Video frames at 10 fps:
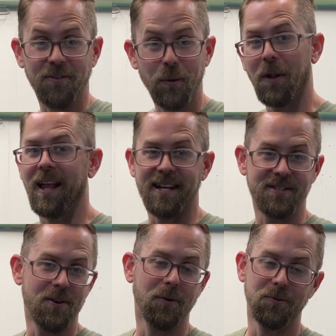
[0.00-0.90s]
utilized
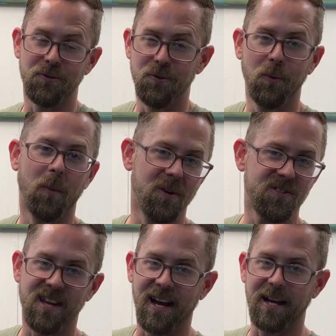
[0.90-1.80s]
those numerous
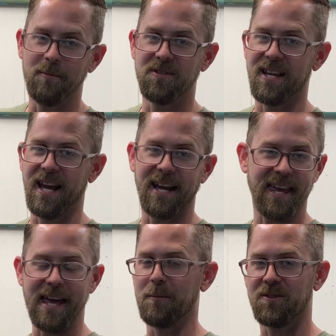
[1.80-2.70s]
times at
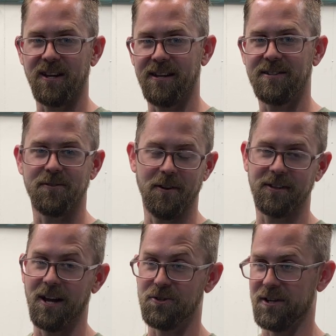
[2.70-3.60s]
campsites around
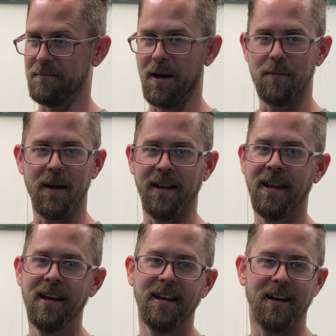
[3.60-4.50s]
the country. It might have been,
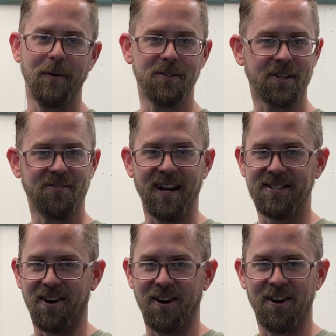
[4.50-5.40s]
we took the
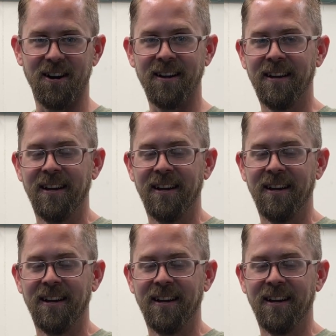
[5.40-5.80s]
Vitara